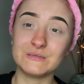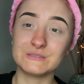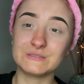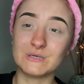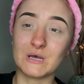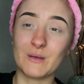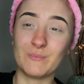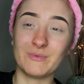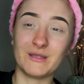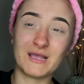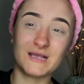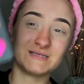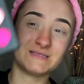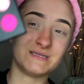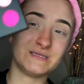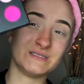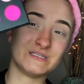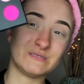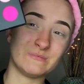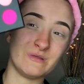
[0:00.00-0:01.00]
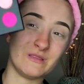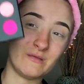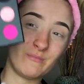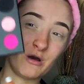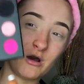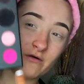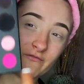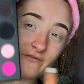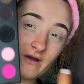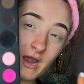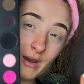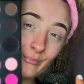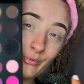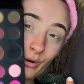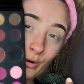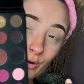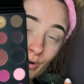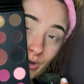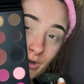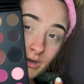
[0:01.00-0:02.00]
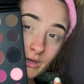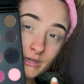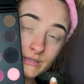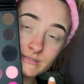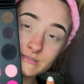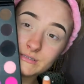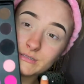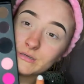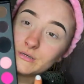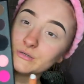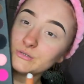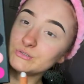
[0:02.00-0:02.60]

So I'm guessing some of the more vibrant colors